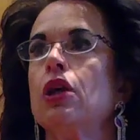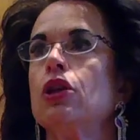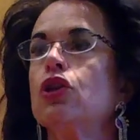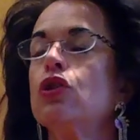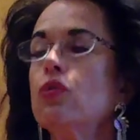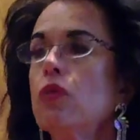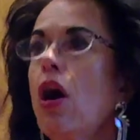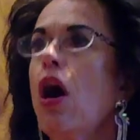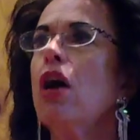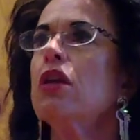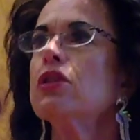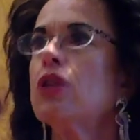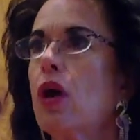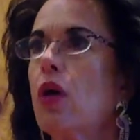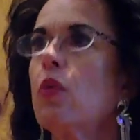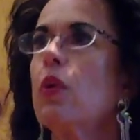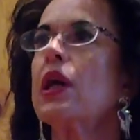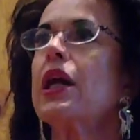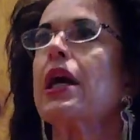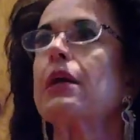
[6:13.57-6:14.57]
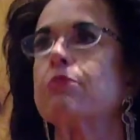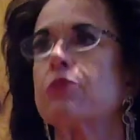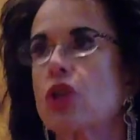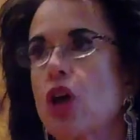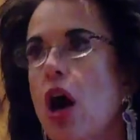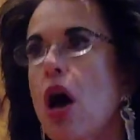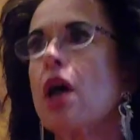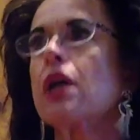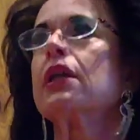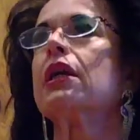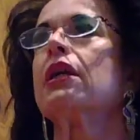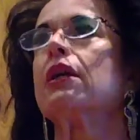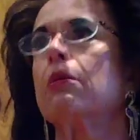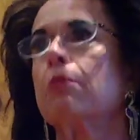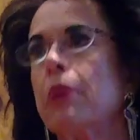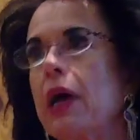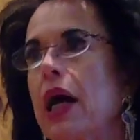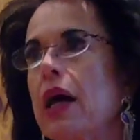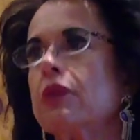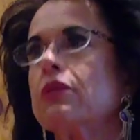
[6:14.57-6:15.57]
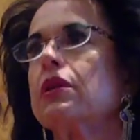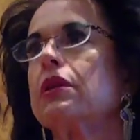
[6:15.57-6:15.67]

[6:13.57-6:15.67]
You all know what I'm talking about.